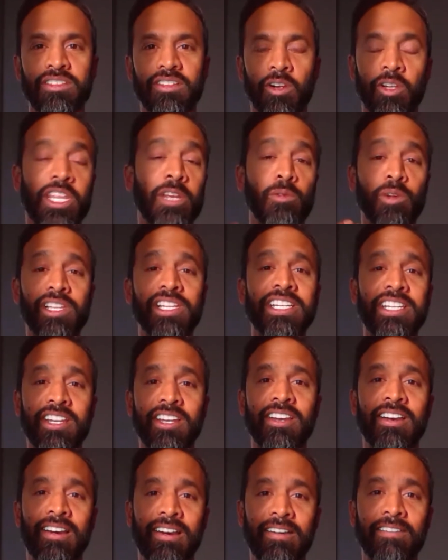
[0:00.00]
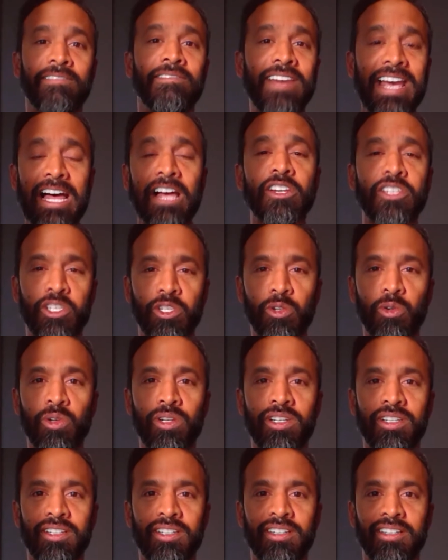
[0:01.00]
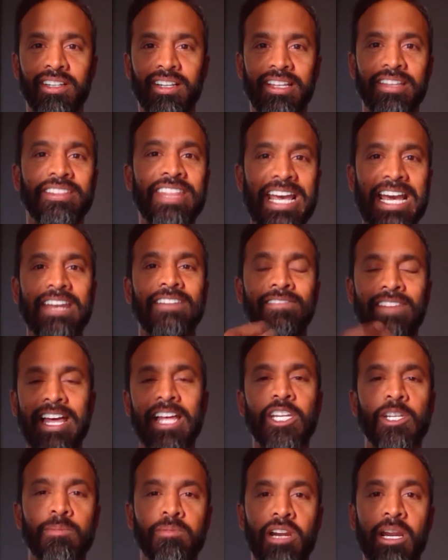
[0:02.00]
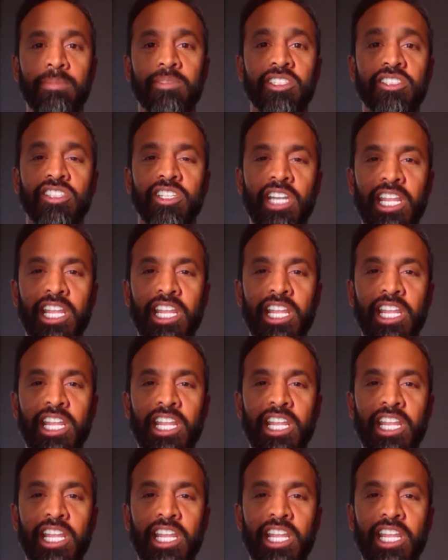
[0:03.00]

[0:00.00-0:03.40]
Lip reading: or they really value that value proposition.